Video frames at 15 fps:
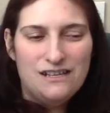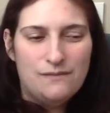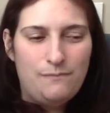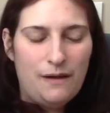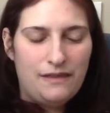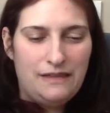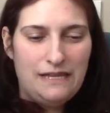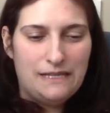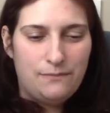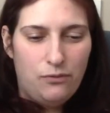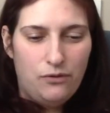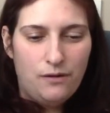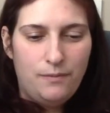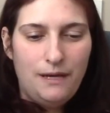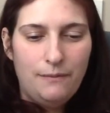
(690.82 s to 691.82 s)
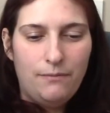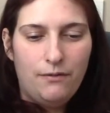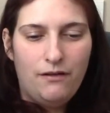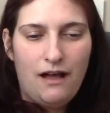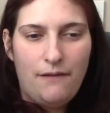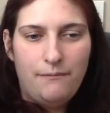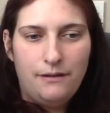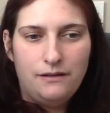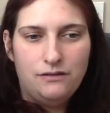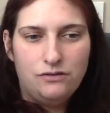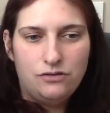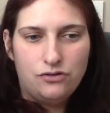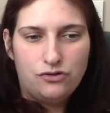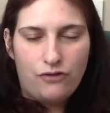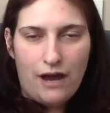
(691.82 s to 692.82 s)
But these poor people have
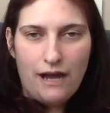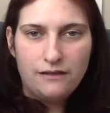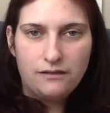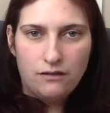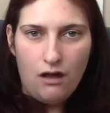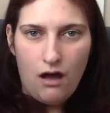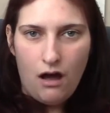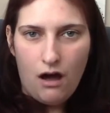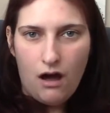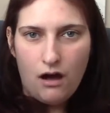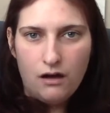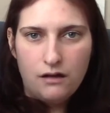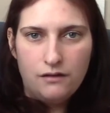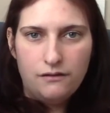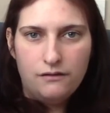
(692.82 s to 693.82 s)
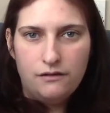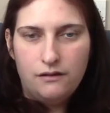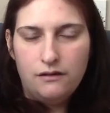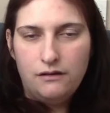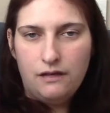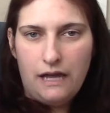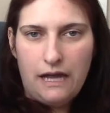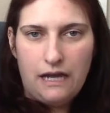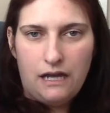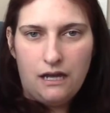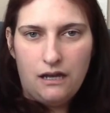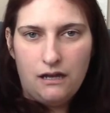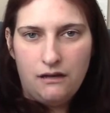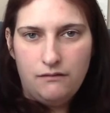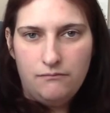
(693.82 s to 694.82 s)
been dragged along.
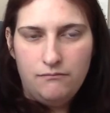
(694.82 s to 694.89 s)
Like,